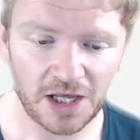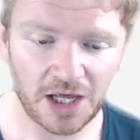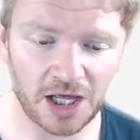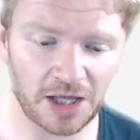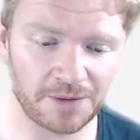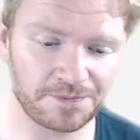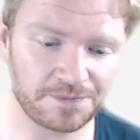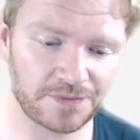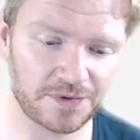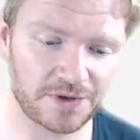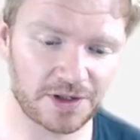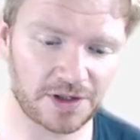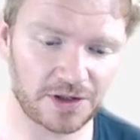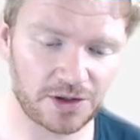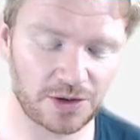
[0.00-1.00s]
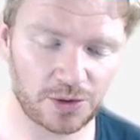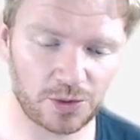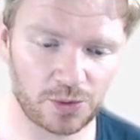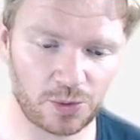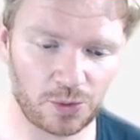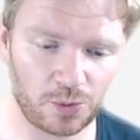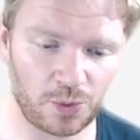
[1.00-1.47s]
Um,
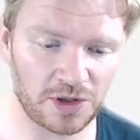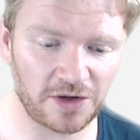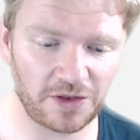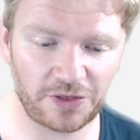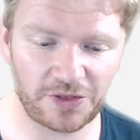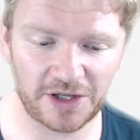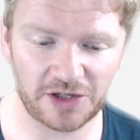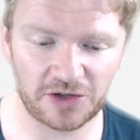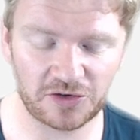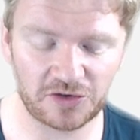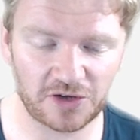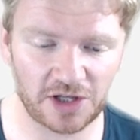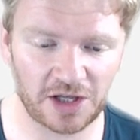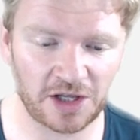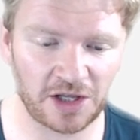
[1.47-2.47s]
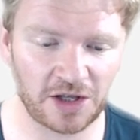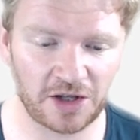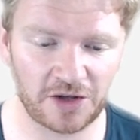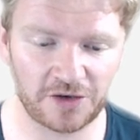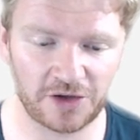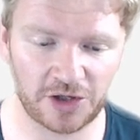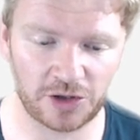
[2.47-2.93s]
one of the things
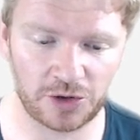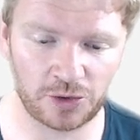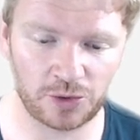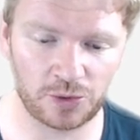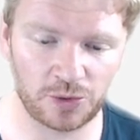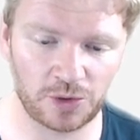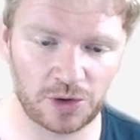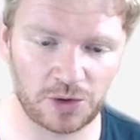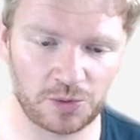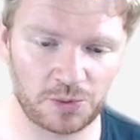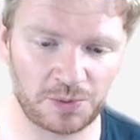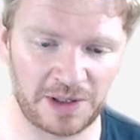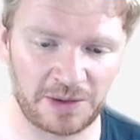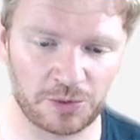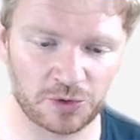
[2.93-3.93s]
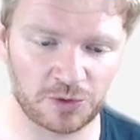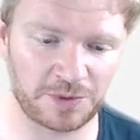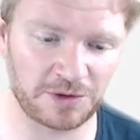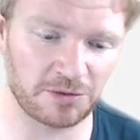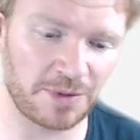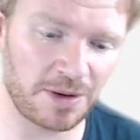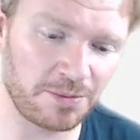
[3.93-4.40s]
uh, that you may want to
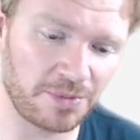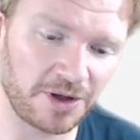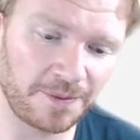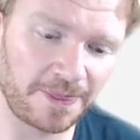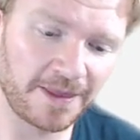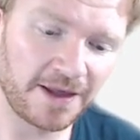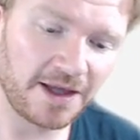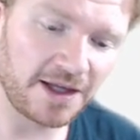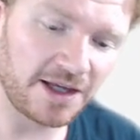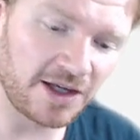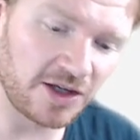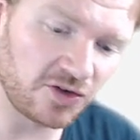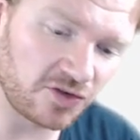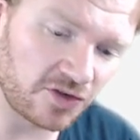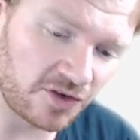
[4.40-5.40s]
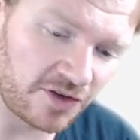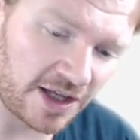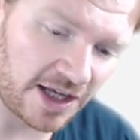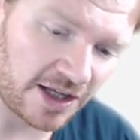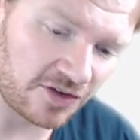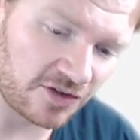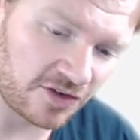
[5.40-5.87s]
be remember is
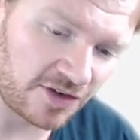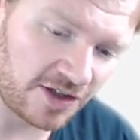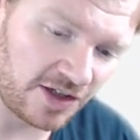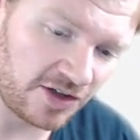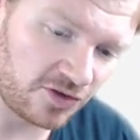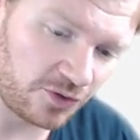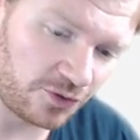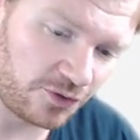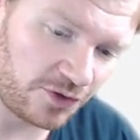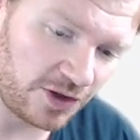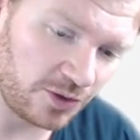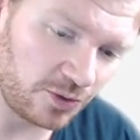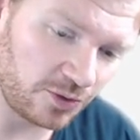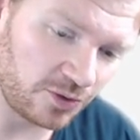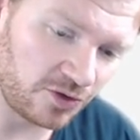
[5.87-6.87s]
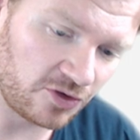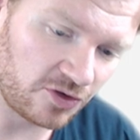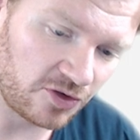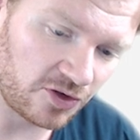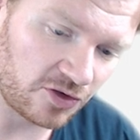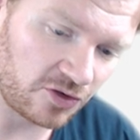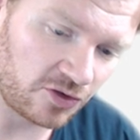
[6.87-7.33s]
that these
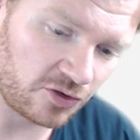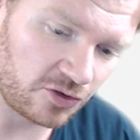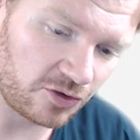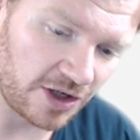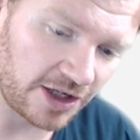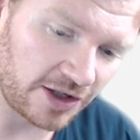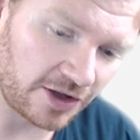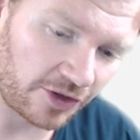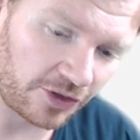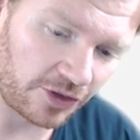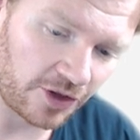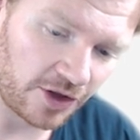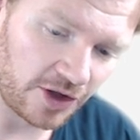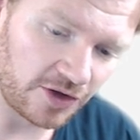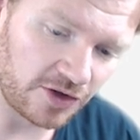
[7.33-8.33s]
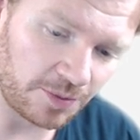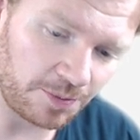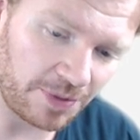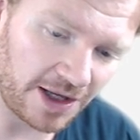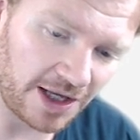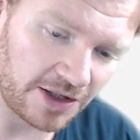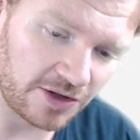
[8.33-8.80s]
fields' strength
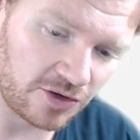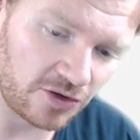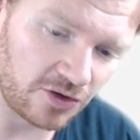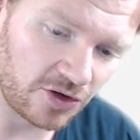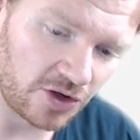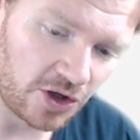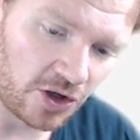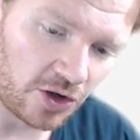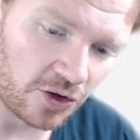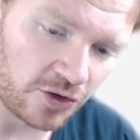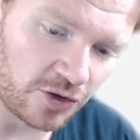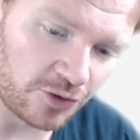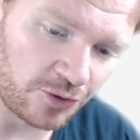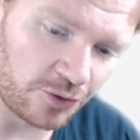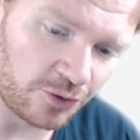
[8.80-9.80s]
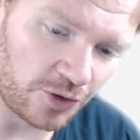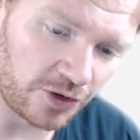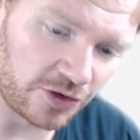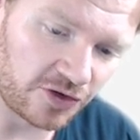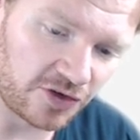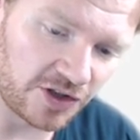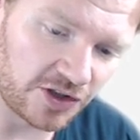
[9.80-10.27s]
depend on the
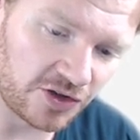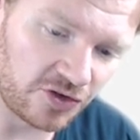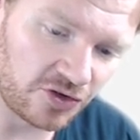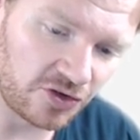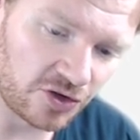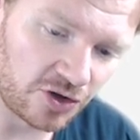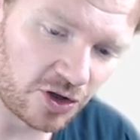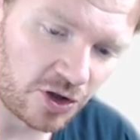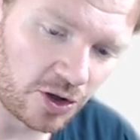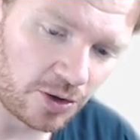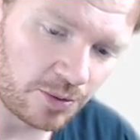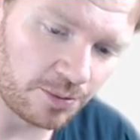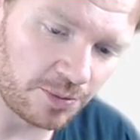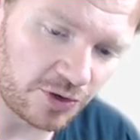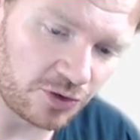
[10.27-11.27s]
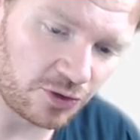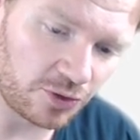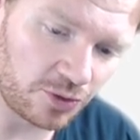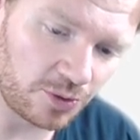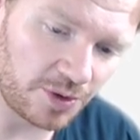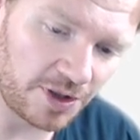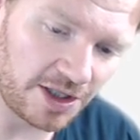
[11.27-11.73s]
voltage
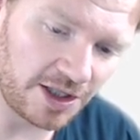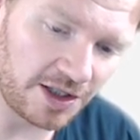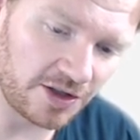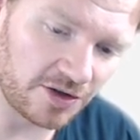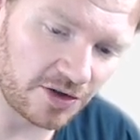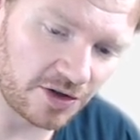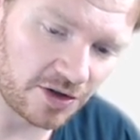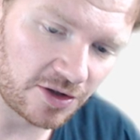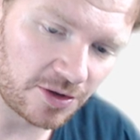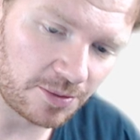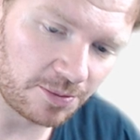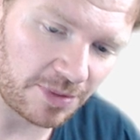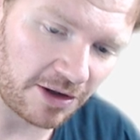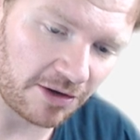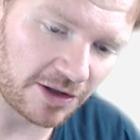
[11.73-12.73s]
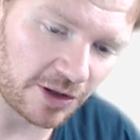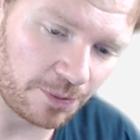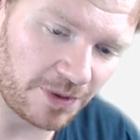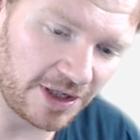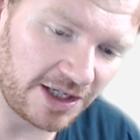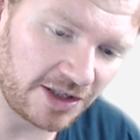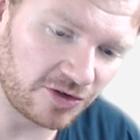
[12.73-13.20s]
between parallel
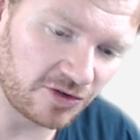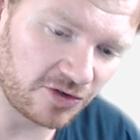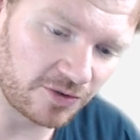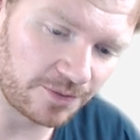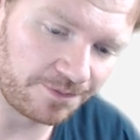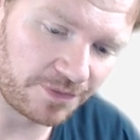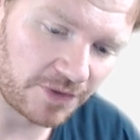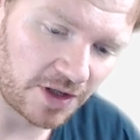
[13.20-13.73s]
plates,